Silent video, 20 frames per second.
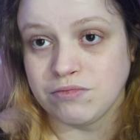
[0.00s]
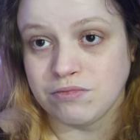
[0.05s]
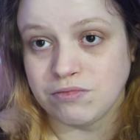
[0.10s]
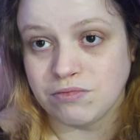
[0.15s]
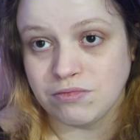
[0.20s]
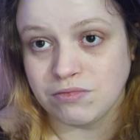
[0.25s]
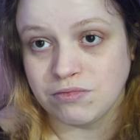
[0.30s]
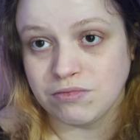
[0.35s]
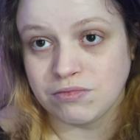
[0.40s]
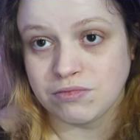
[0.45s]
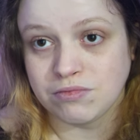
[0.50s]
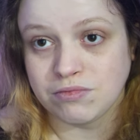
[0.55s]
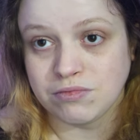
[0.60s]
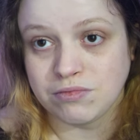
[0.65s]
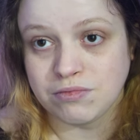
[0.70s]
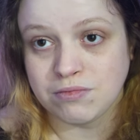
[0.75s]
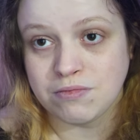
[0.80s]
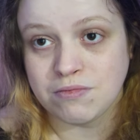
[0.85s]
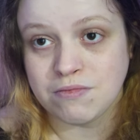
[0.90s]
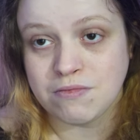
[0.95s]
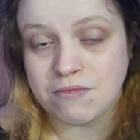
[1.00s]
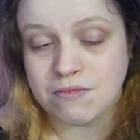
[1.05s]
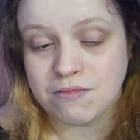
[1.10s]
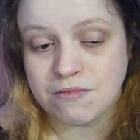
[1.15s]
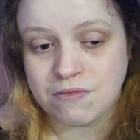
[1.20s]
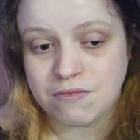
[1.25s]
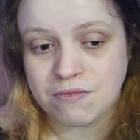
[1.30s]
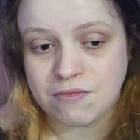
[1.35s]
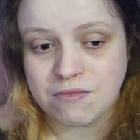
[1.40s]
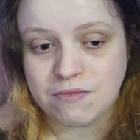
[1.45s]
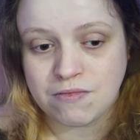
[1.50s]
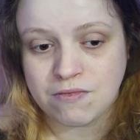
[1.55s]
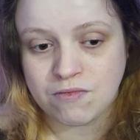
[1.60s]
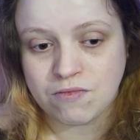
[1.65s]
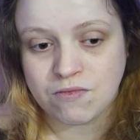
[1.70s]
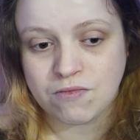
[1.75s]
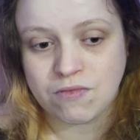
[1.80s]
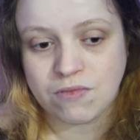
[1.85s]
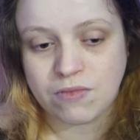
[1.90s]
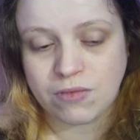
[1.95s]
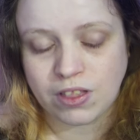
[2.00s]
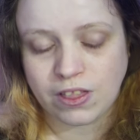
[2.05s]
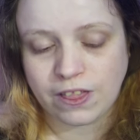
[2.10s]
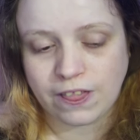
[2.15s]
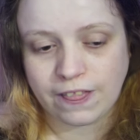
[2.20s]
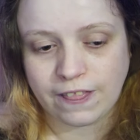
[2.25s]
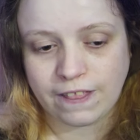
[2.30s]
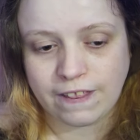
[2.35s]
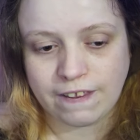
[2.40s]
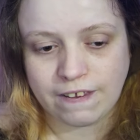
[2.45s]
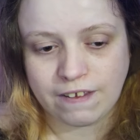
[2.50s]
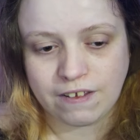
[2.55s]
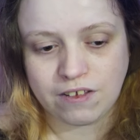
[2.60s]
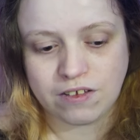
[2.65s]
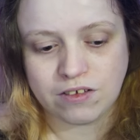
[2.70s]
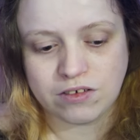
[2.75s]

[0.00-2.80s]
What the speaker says: (silence)